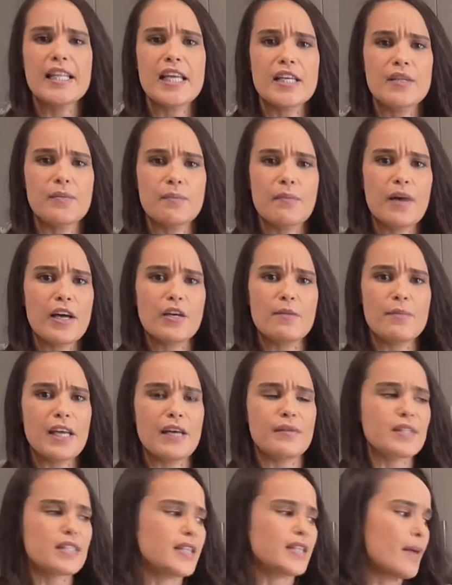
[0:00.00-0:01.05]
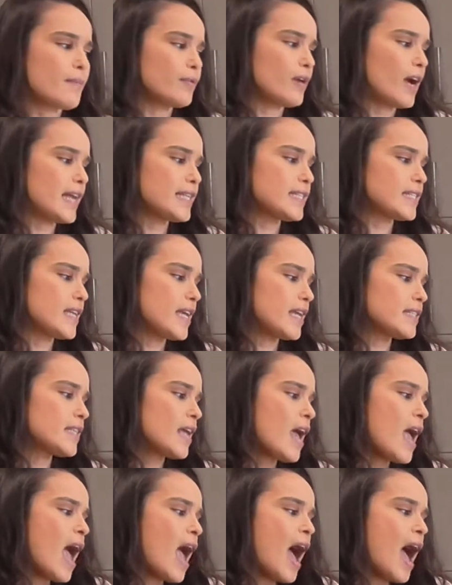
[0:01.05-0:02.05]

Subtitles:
they might not be able to set prices.